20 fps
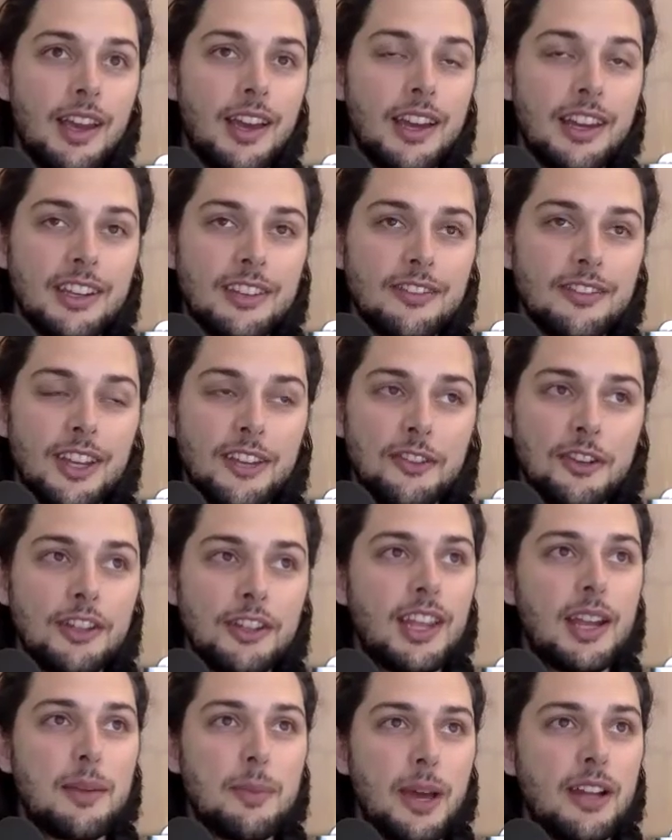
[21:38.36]
Yeah, I've
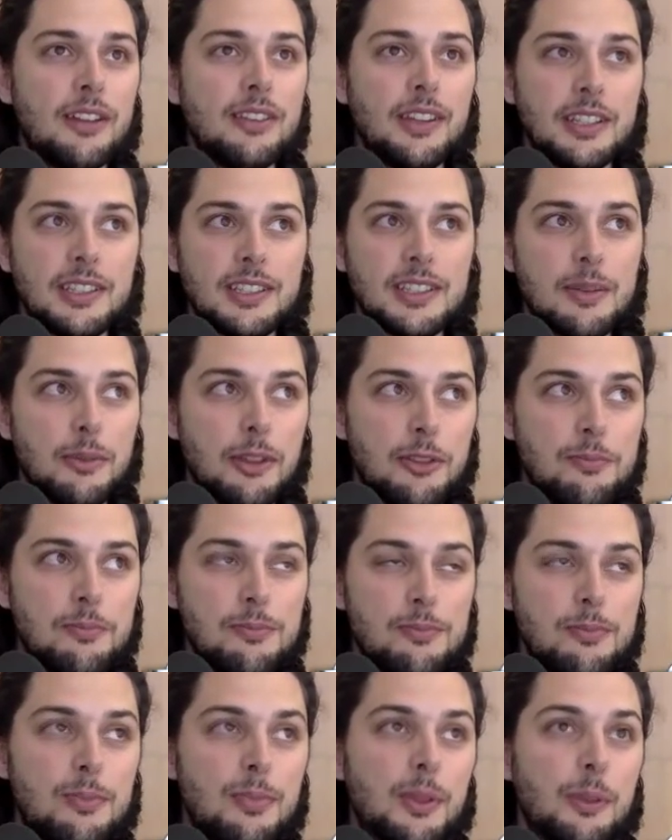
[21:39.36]
heard that about like some of the
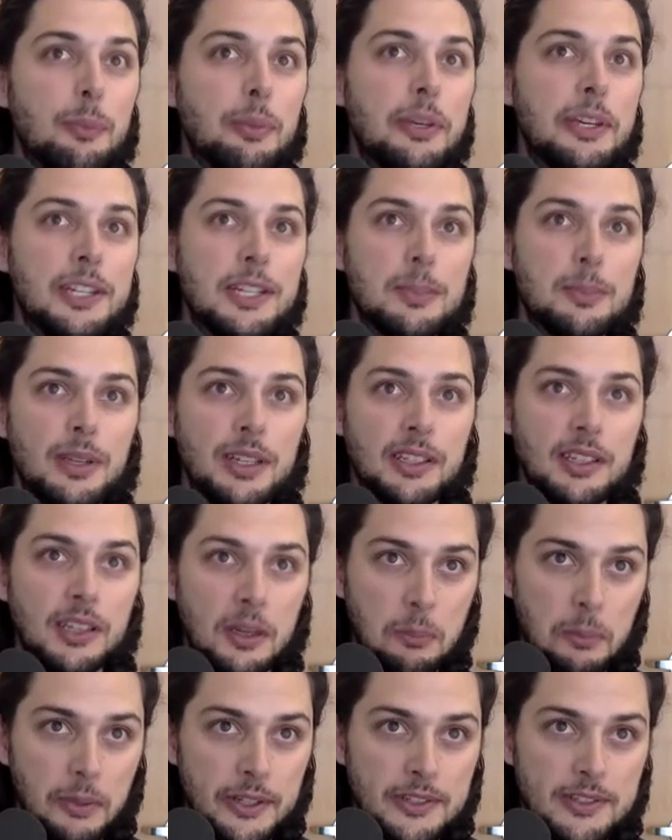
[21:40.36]
big
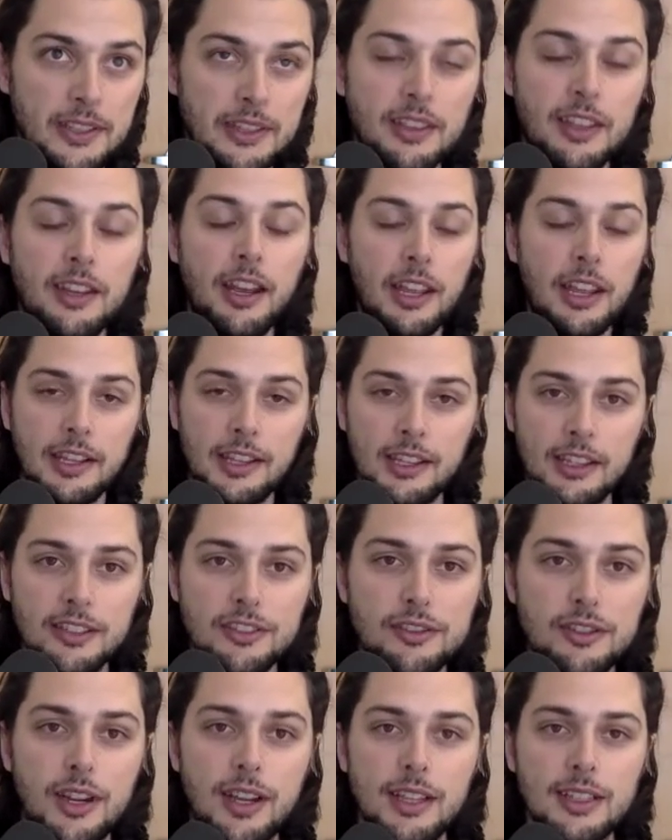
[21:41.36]
companies like the
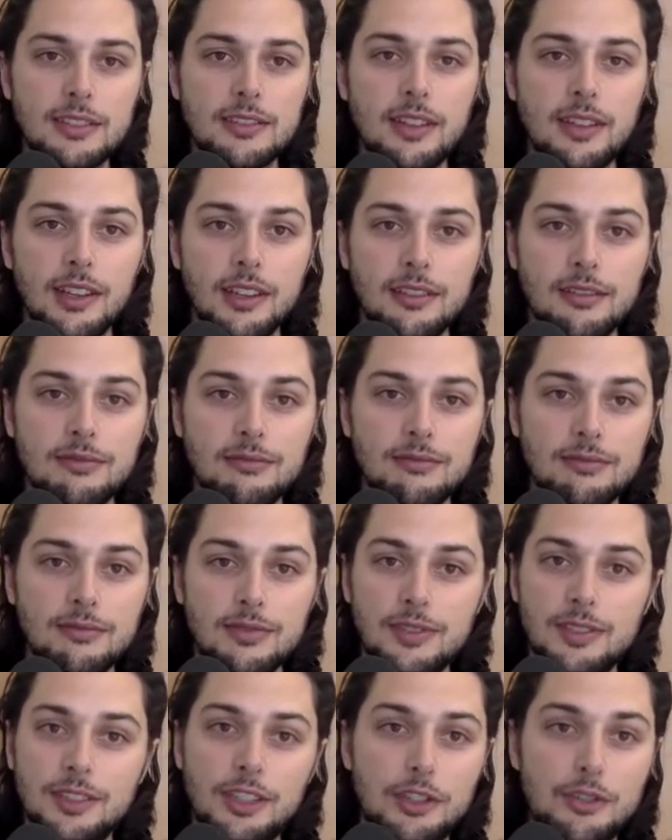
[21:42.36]
Nikes, right? It's like
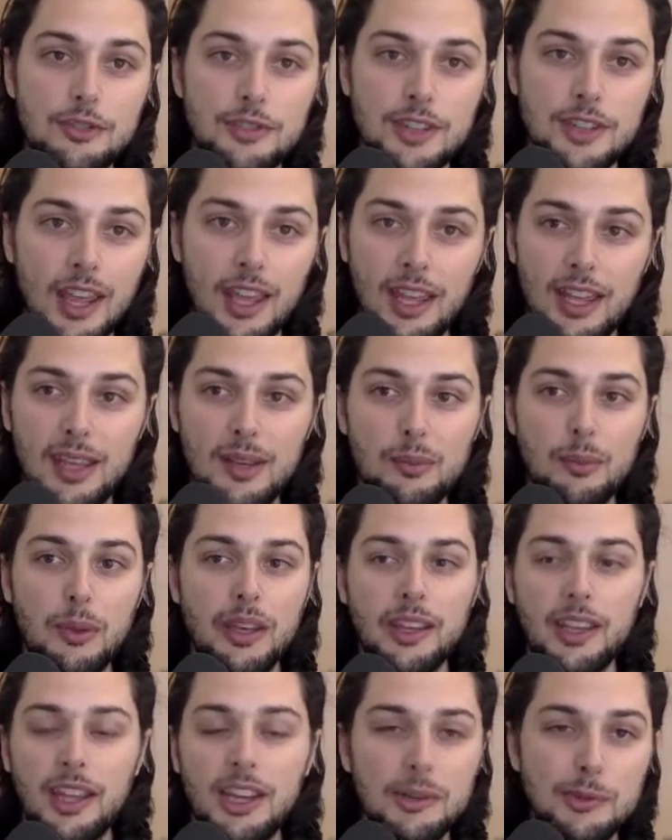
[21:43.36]
huge name,
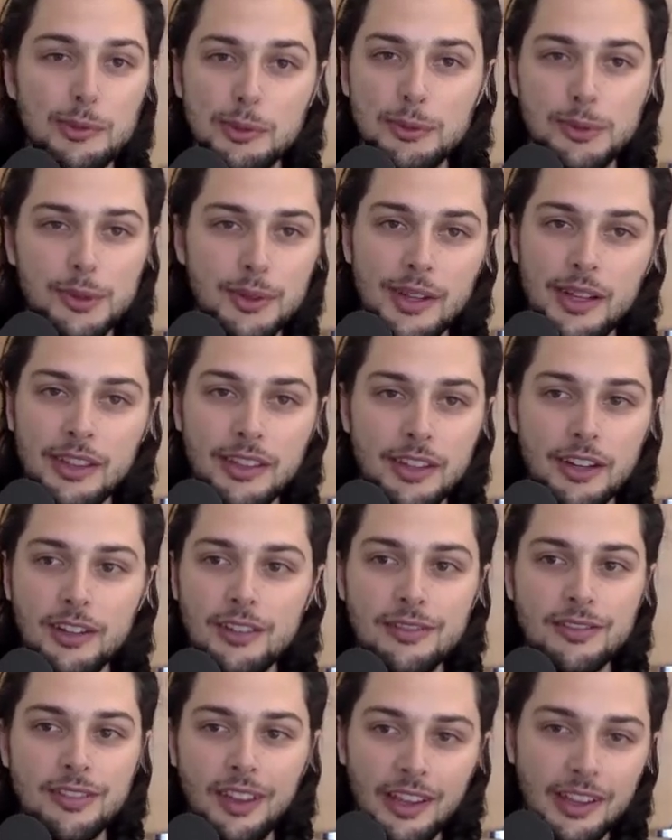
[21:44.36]
like anyone would want
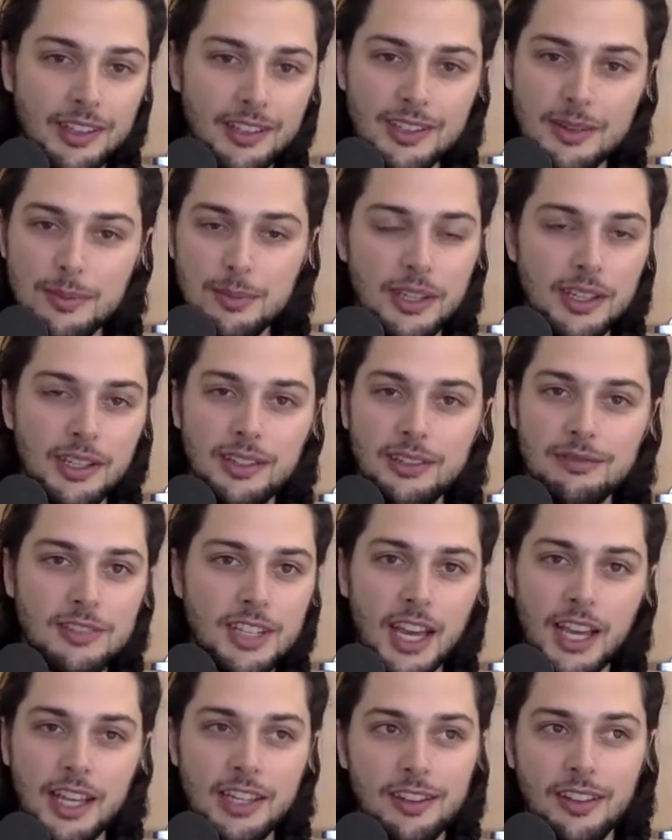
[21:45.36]
their like to be
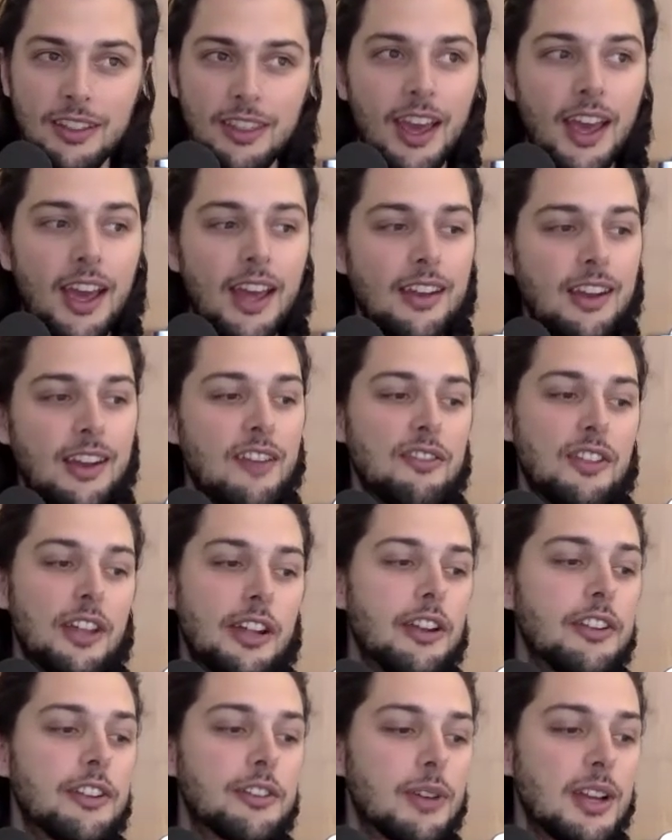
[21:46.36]
tied to that and have
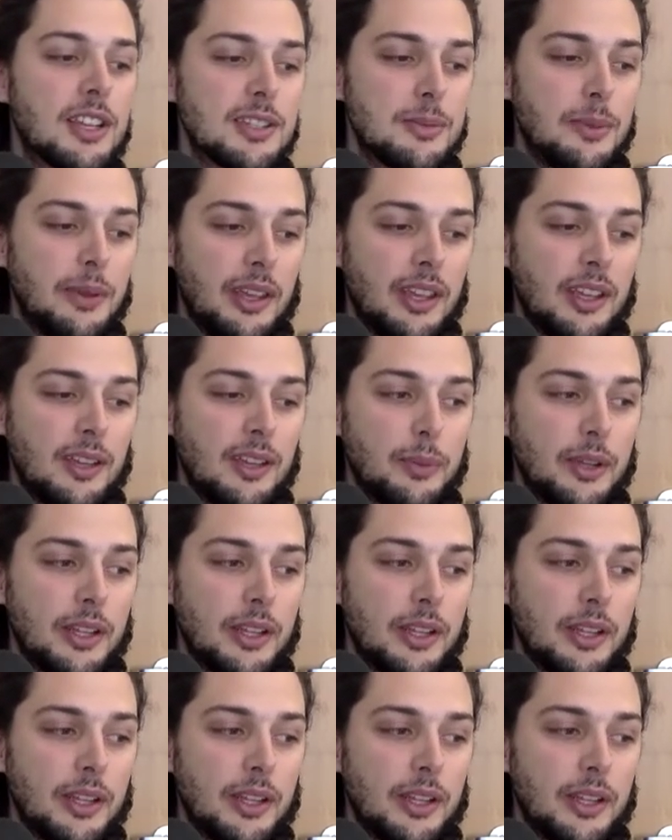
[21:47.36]
that on their resume.